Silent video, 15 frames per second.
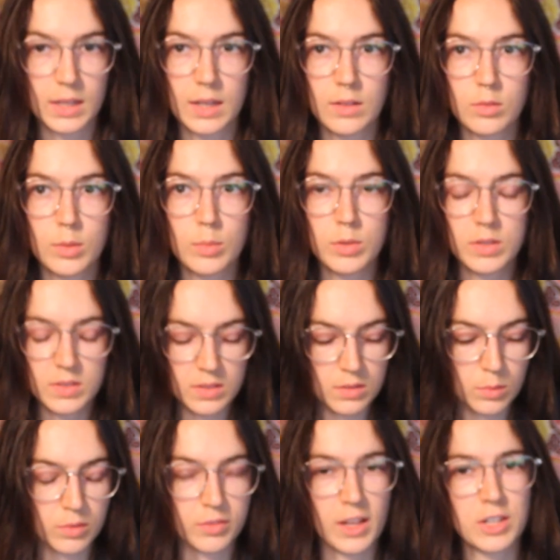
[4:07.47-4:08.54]
And remember, this is
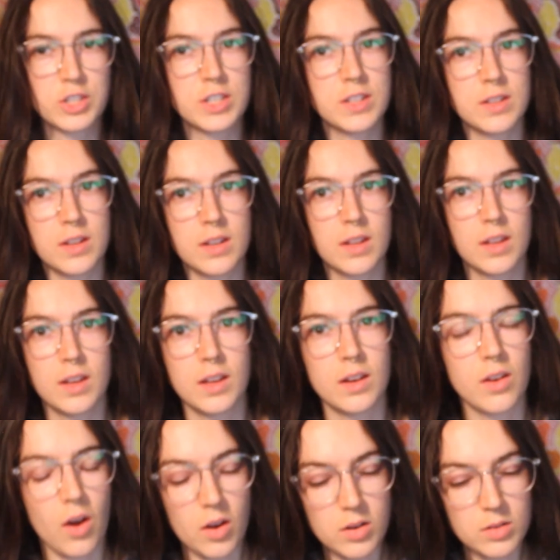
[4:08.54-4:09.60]
a reflection,
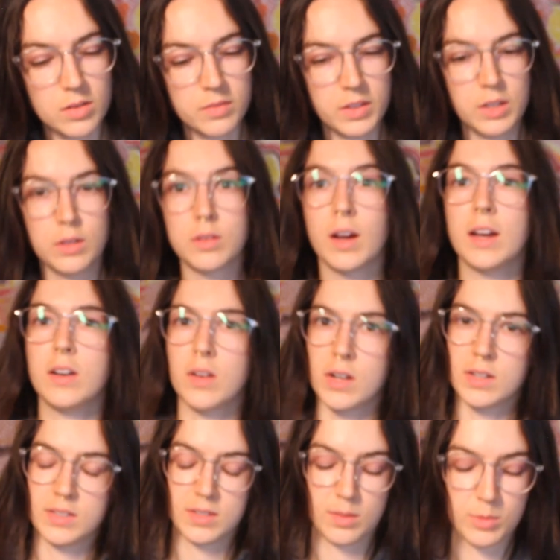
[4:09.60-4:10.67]
not a review and
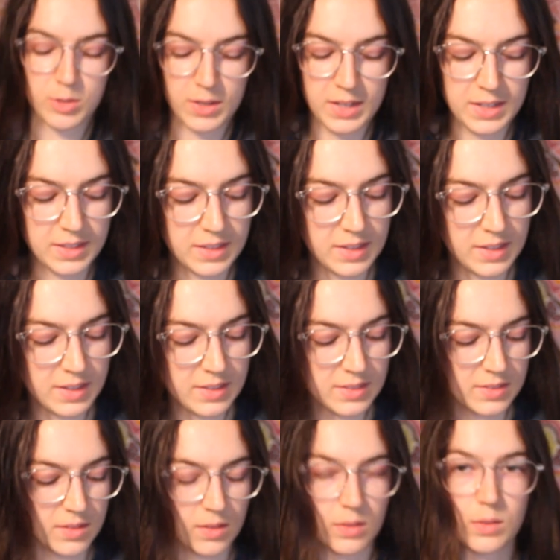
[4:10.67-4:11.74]
not a summary.
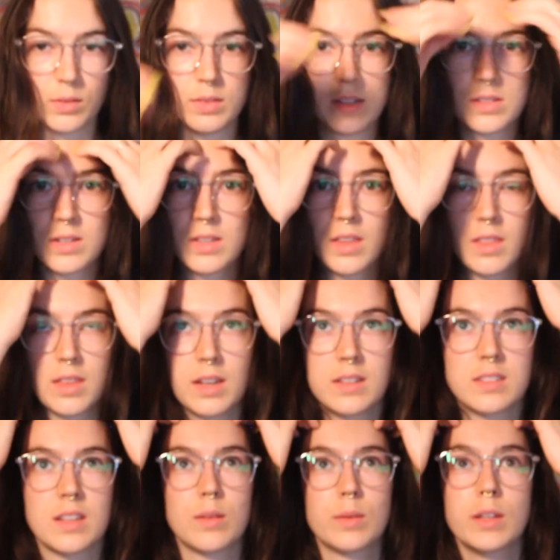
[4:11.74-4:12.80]
So these are the
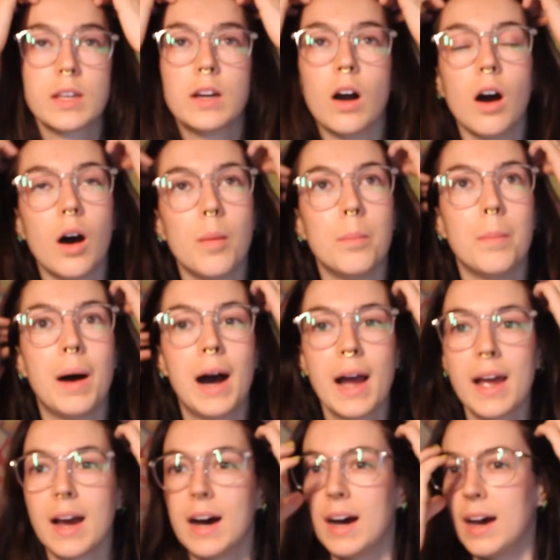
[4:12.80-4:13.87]
things that really caught
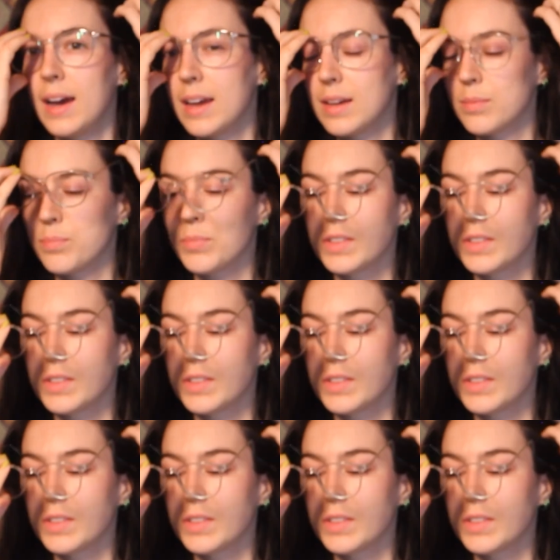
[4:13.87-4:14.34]
my eye.